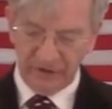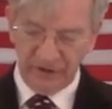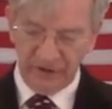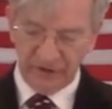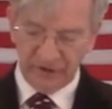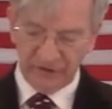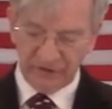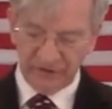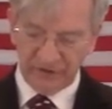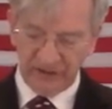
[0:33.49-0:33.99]

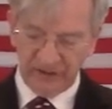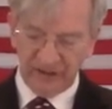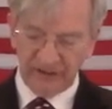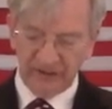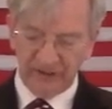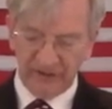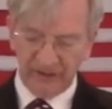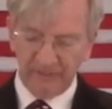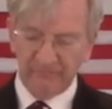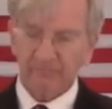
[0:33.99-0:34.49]
Jesus said
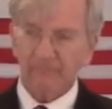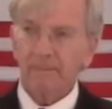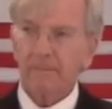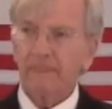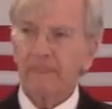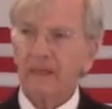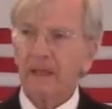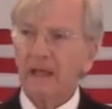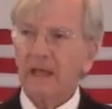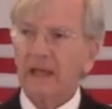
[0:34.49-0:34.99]
unto
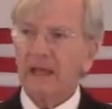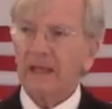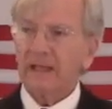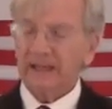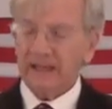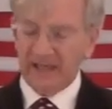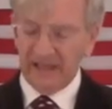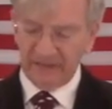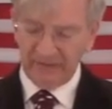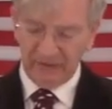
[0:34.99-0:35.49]
them,
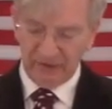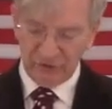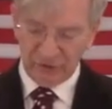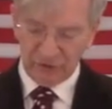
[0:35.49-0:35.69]
Can the